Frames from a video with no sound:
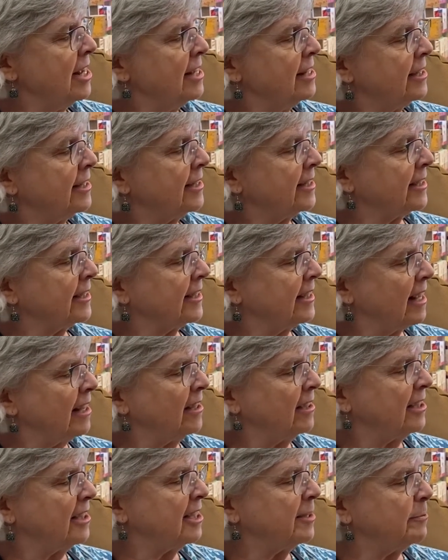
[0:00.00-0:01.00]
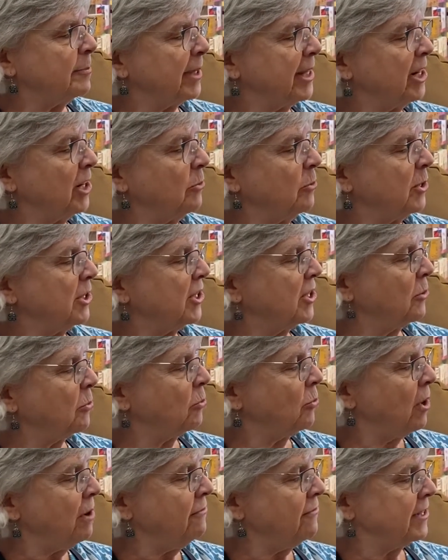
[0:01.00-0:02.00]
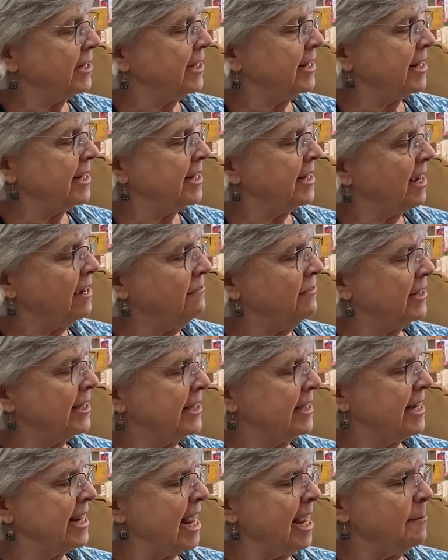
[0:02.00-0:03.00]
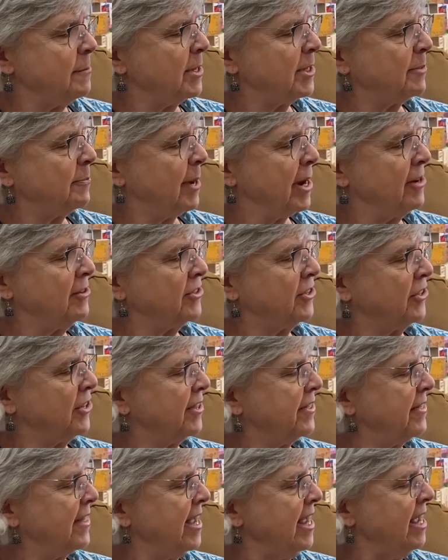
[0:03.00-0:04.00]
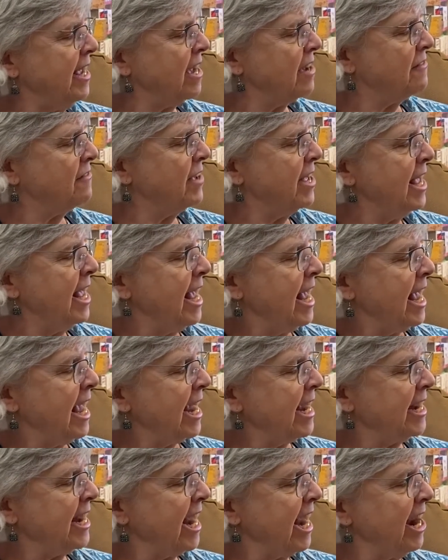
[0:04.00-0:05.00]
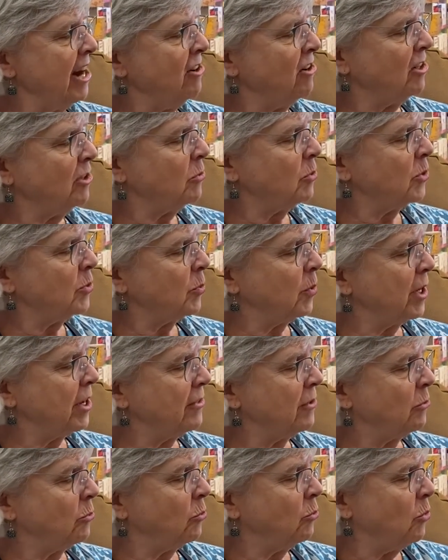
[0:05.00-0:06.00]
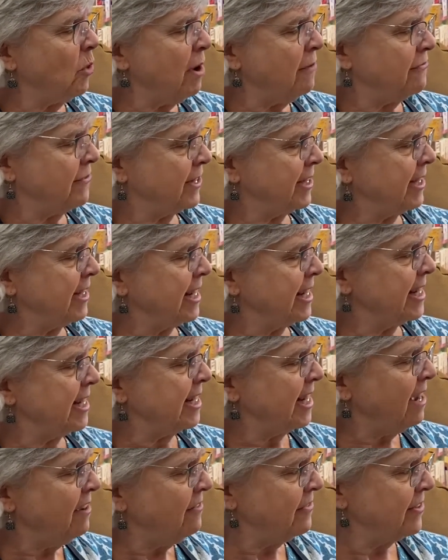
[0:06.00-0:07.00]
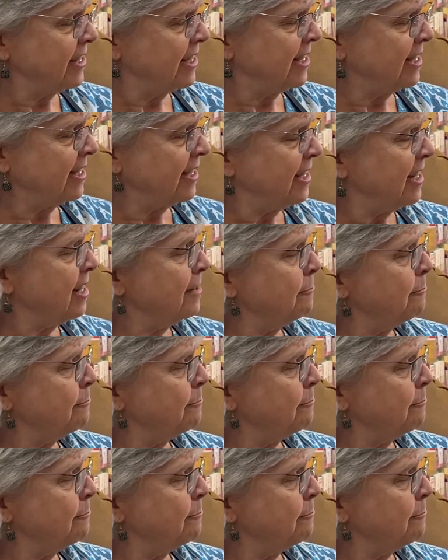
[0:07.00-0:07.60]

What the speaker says: Skull Splitter was the roughest and toughest name his parents could think of, and Harald was one of the roughest and toughest